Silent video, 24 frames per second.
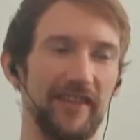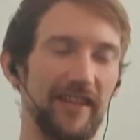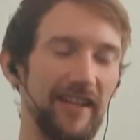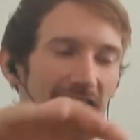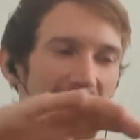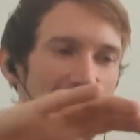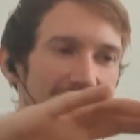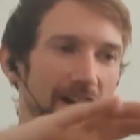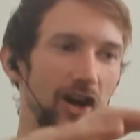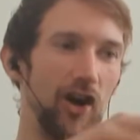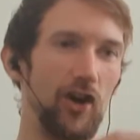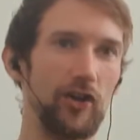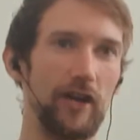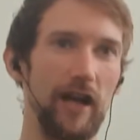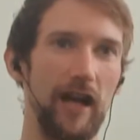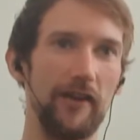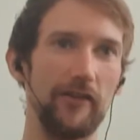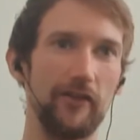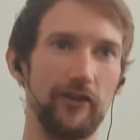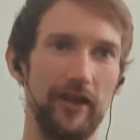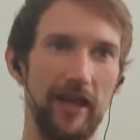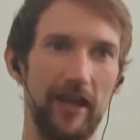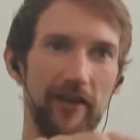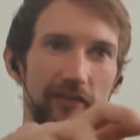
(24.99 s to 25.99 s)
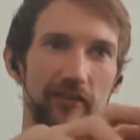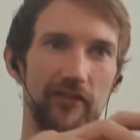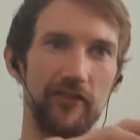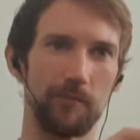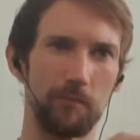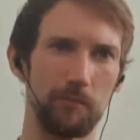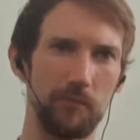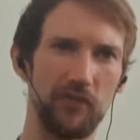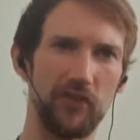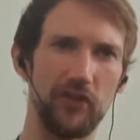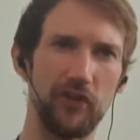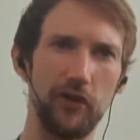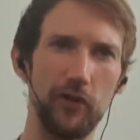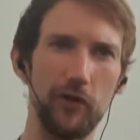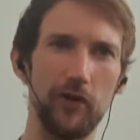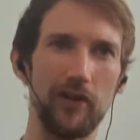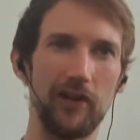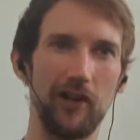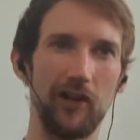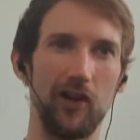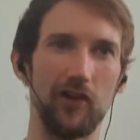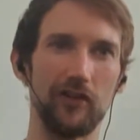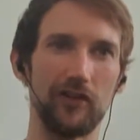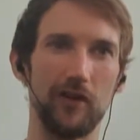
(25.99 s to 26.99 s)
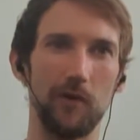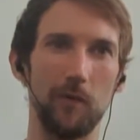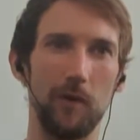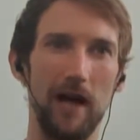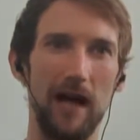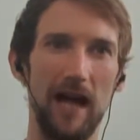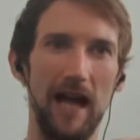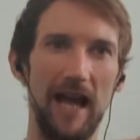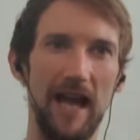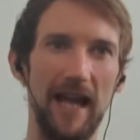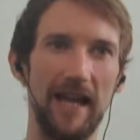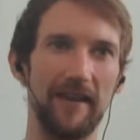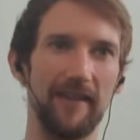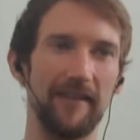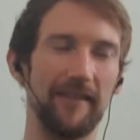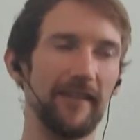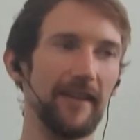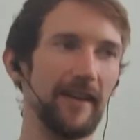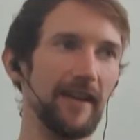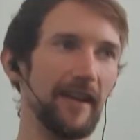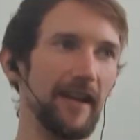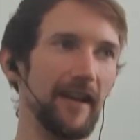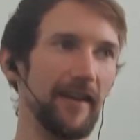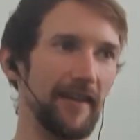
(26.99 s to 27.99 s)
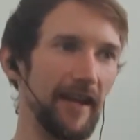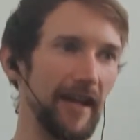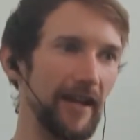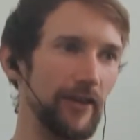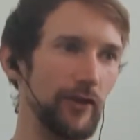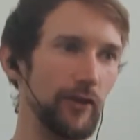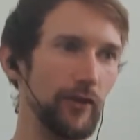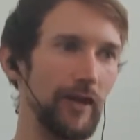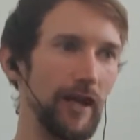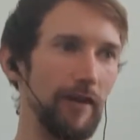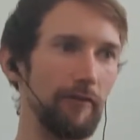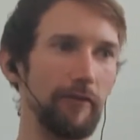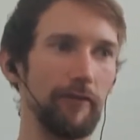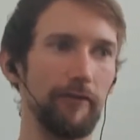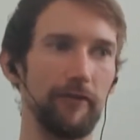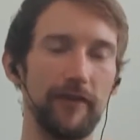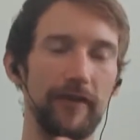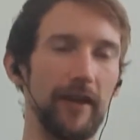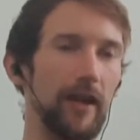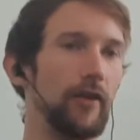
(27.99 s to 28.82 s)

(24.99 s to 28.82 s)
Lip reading: it all kind of gets skewered along the way, and they're doing everything.